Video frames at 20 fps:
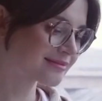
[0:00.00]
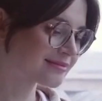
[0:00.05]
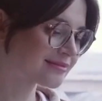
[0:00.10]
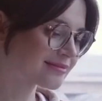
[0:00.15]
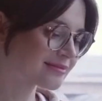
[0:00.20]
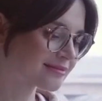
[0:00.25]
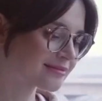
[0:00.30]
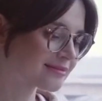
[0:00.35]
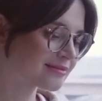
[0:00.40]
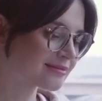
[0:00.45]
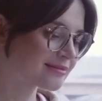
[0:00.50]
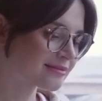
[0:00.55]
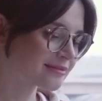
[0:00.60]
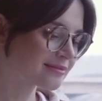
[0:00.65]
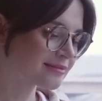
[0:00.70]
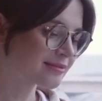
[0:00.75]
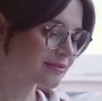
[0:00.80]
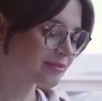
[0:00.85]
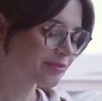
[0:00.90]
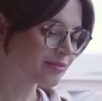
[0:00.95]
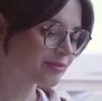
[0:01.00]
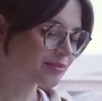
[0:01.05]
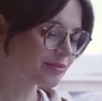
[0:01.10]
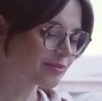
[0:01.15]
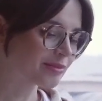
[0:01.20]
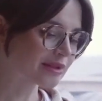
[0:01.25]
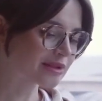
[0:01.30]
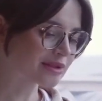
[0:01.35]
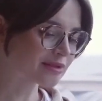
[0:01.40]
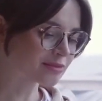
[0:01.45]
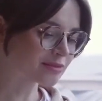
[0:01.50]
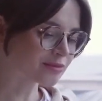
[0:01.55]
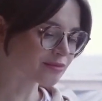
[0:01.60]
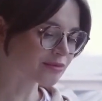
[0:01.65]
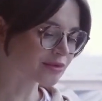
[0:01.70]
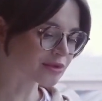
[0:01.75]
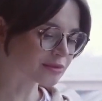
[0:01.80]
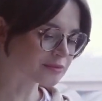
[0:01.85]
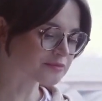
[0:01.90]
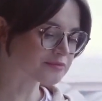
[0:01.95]
power of your voice to silence
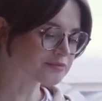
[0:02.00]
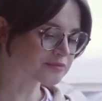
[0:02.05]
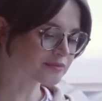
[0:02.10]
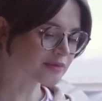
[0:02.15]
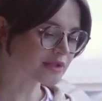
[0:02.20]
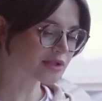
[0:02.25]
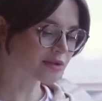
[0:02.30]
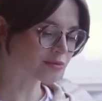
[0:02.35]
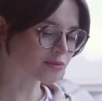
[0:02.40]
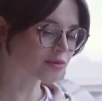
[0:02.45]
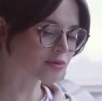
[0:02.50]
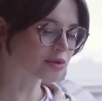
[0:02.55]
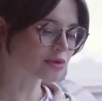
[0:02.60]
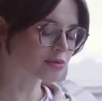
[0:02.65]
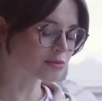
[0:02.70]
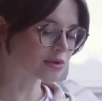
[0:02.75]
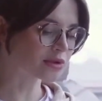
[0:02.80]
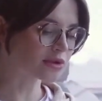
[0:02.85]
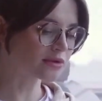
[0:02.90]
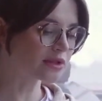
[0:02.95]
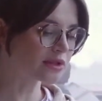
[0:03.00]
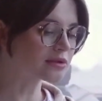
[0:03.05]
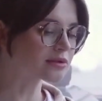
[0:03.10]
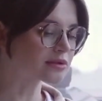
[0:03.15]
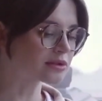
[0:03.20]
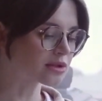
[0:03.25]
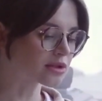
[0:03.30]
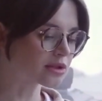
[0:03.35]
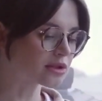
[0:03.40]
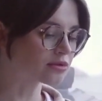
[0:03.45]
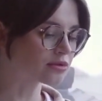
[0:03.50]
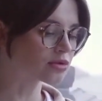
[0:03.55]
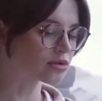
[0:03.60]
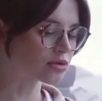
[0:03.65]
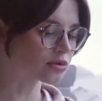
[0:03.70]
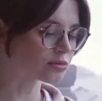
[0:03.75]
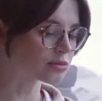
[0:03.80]
negativity and pave the way for a brighter